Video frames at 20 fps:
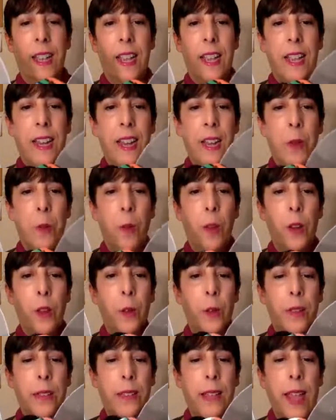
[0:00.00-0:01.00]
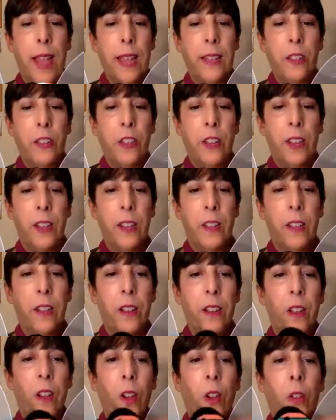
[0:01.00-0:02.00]
And I want to attach it
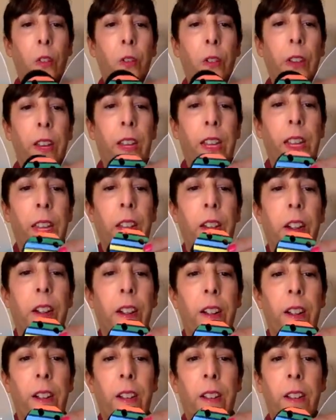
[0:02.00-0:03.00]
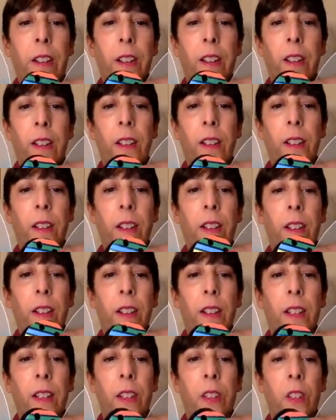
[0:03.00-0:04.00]
over here
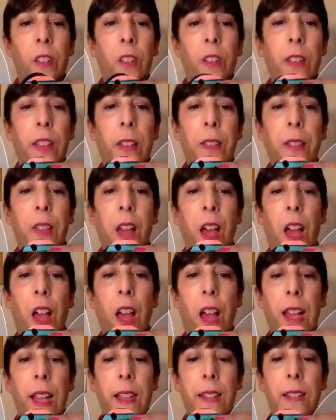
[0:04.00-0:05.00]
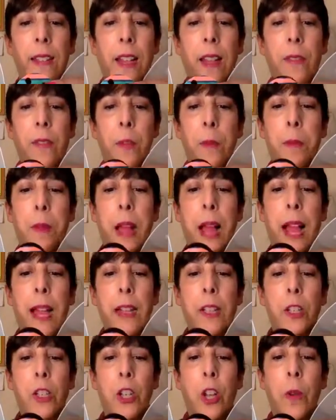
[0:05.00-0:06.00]
so that the eyes have the
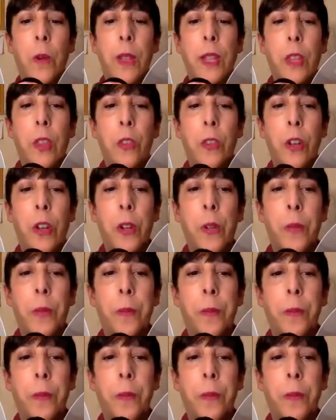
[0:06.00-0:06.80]
black showing through.